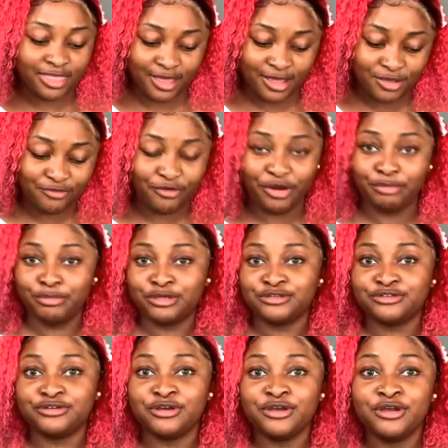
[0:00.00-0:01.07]
thank you very
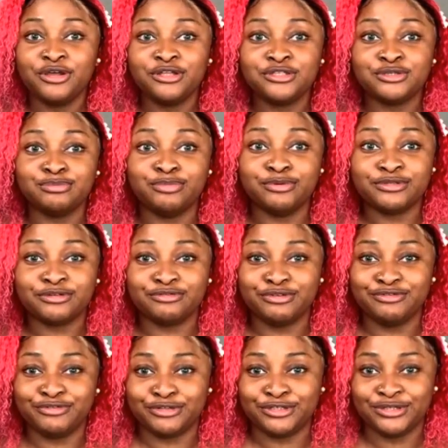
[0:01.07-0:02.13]
much to both
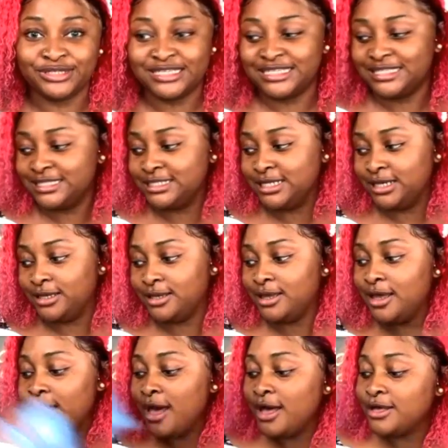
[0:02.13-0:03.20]
of you for tuning in today.
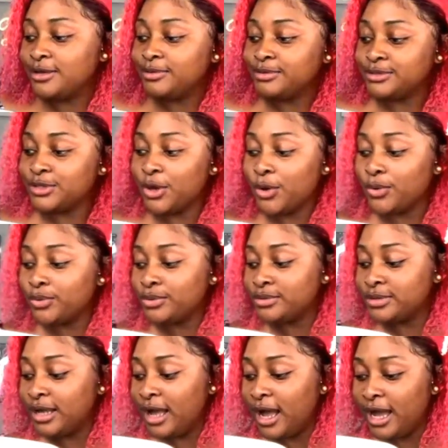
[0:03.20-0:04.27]
So
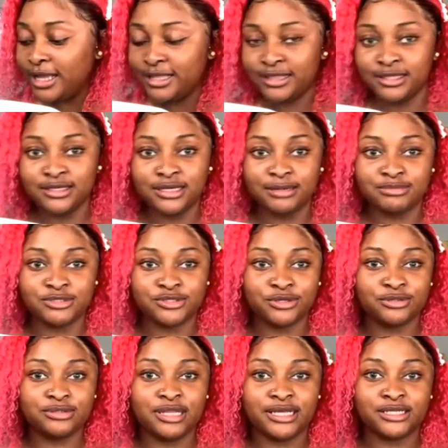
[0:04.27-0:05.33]
I think I'm just
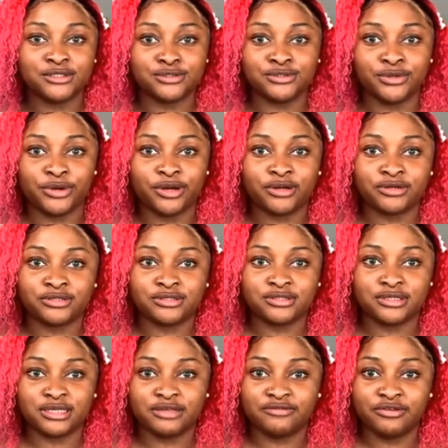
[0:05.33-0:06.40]
gonna do like a tutorial
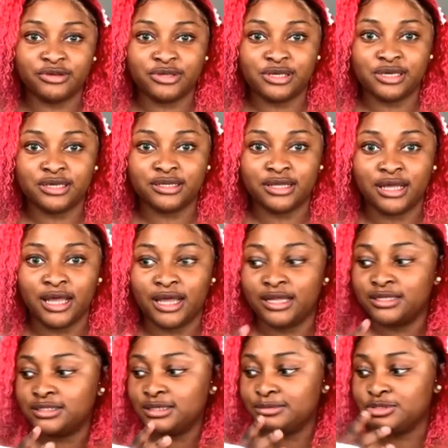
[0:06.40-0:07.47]
because if you're here,
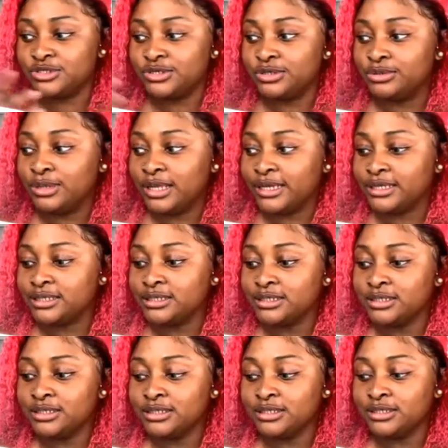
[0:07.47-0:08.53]
and I'm just gonna like
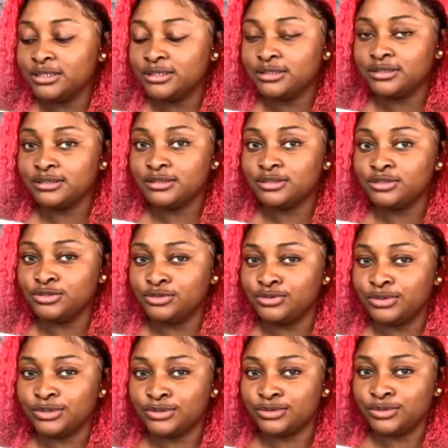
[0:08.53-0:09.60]

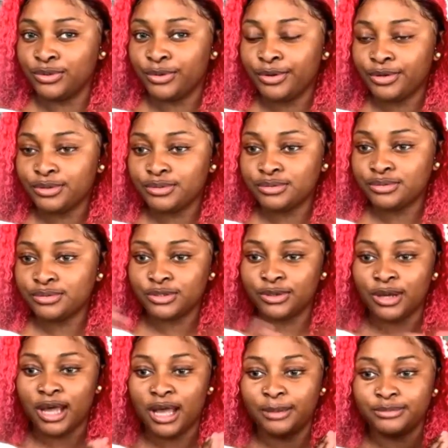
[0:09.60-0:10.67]
do a tutorial. So
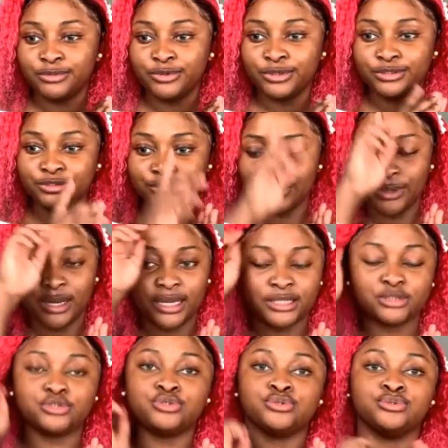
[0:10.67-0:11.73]
I'm going to go
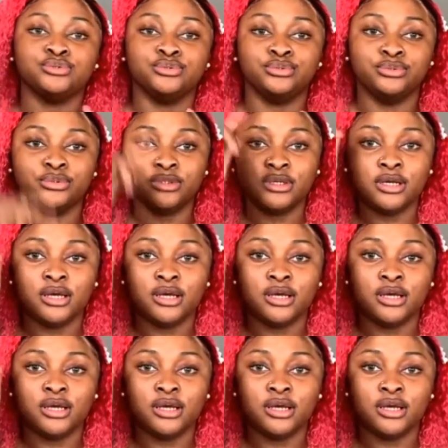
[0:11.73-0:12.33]
ahead to